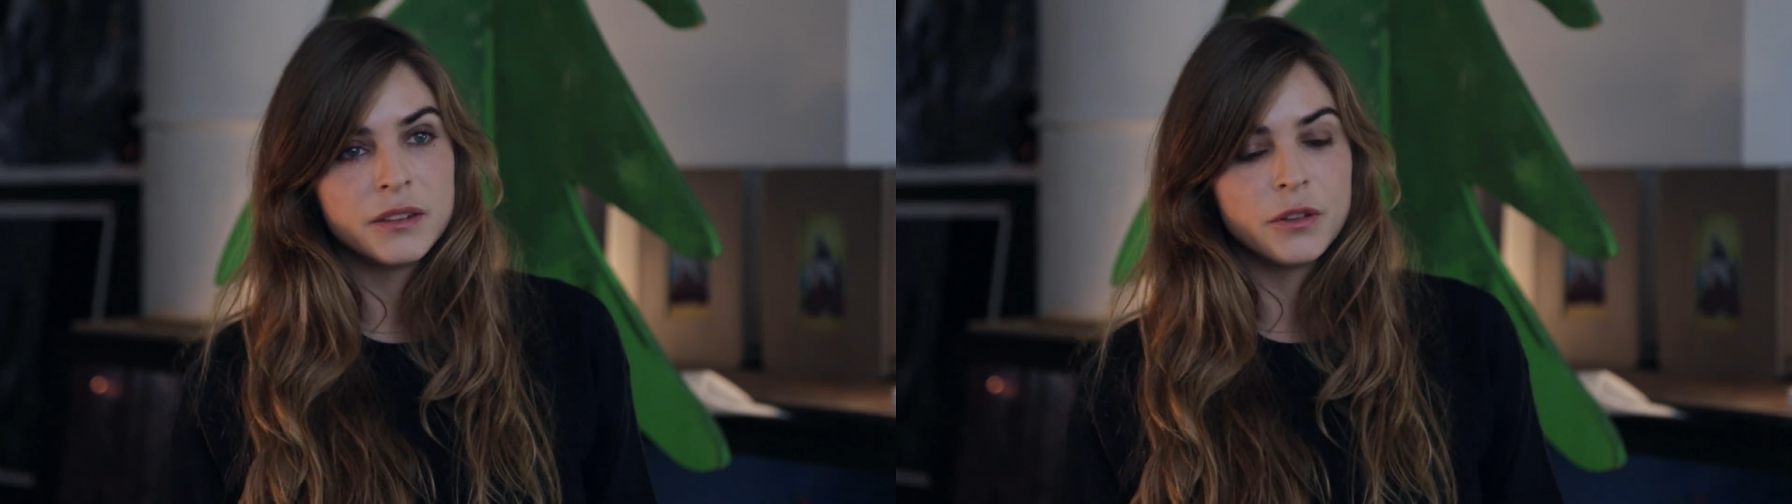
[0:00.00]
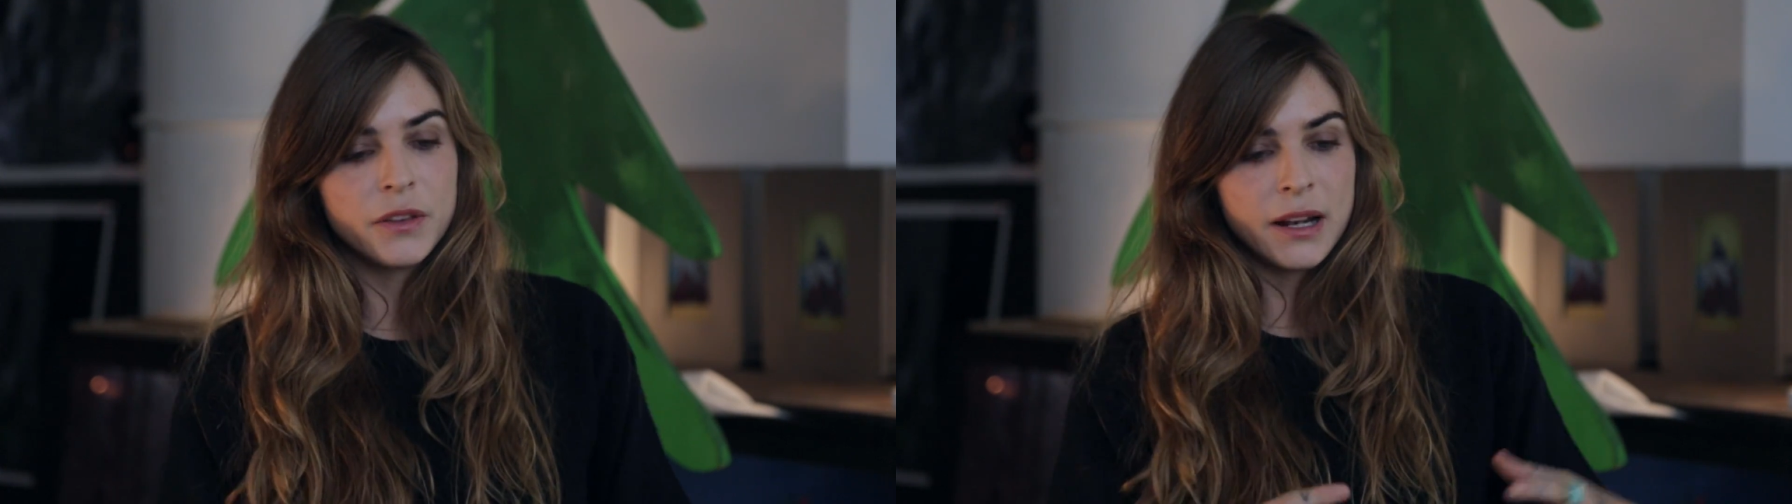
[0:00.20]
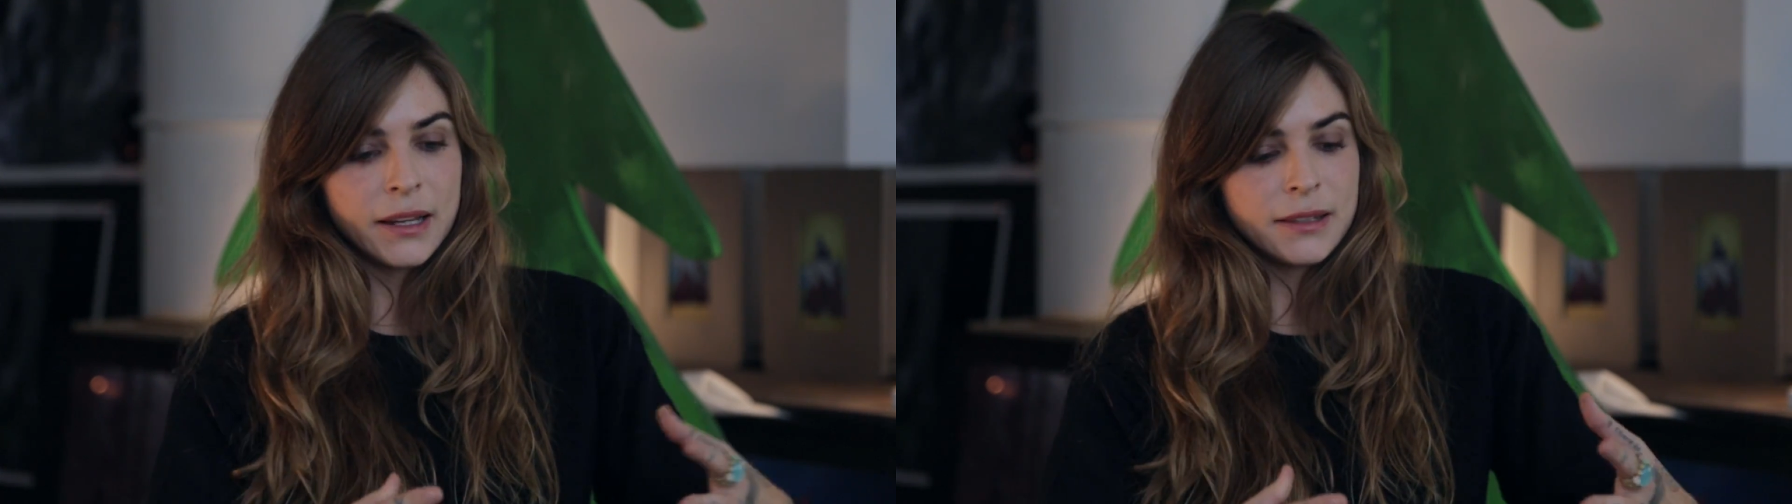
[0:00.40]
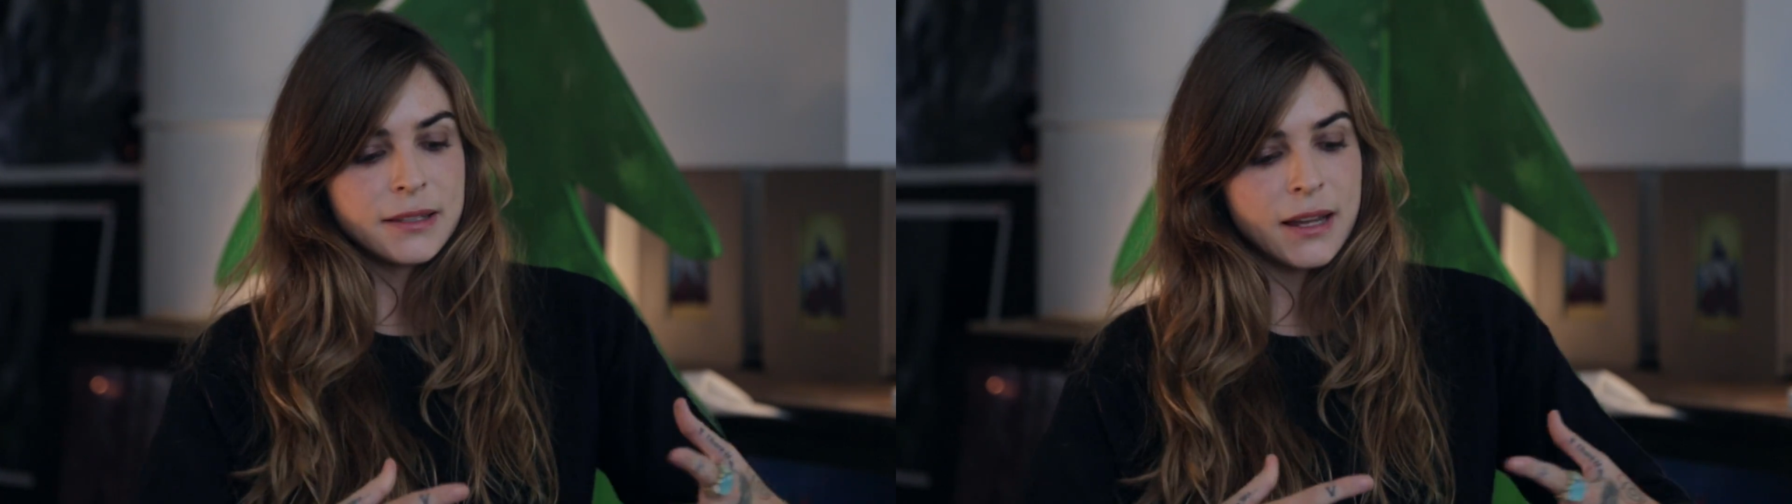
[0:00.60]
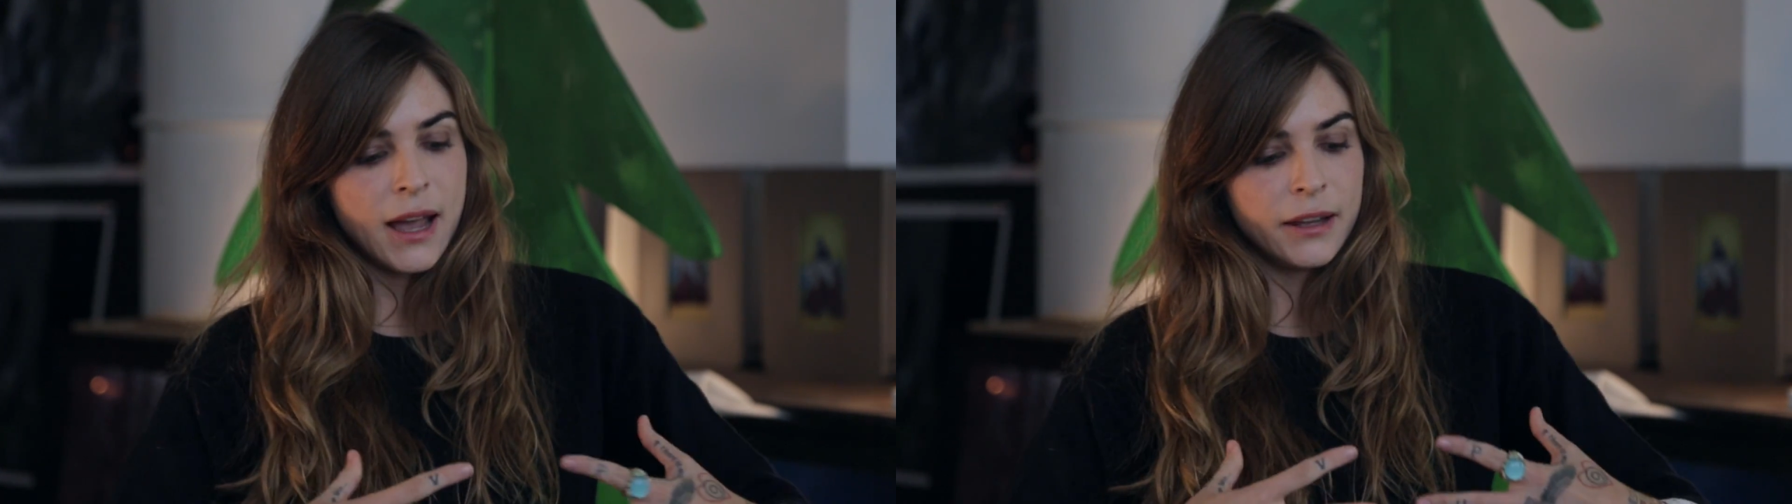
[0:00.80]
so that like
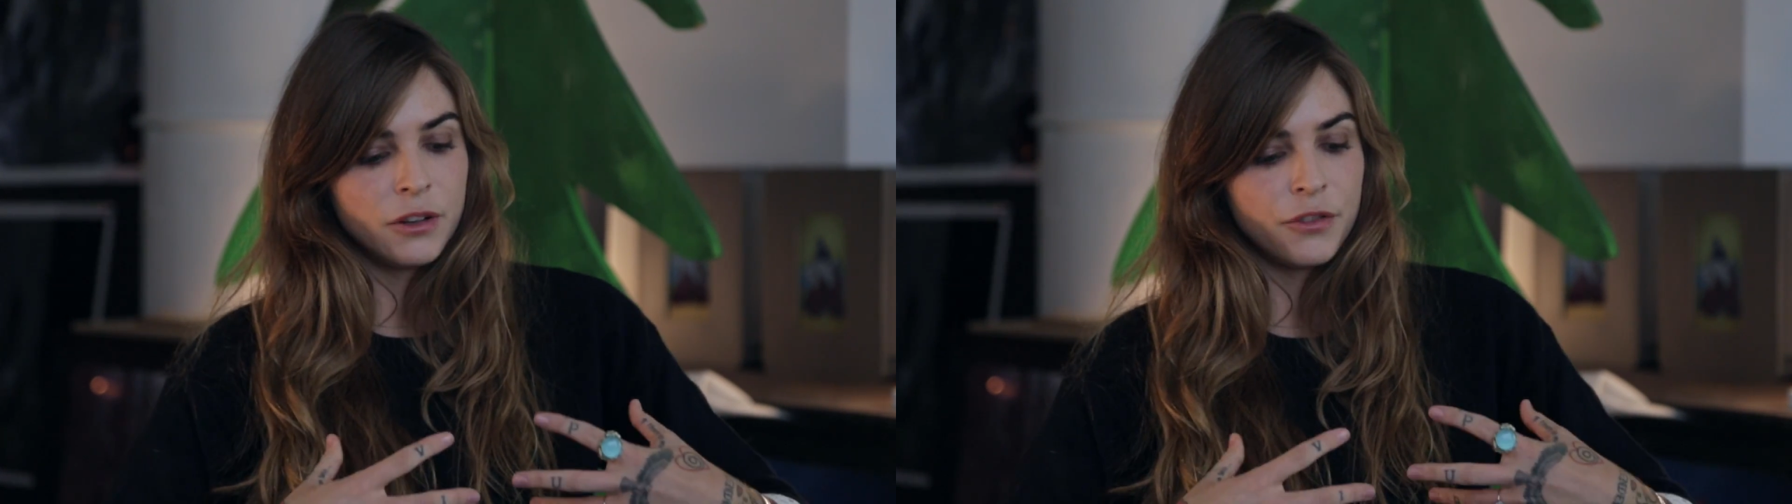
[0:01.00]
this kind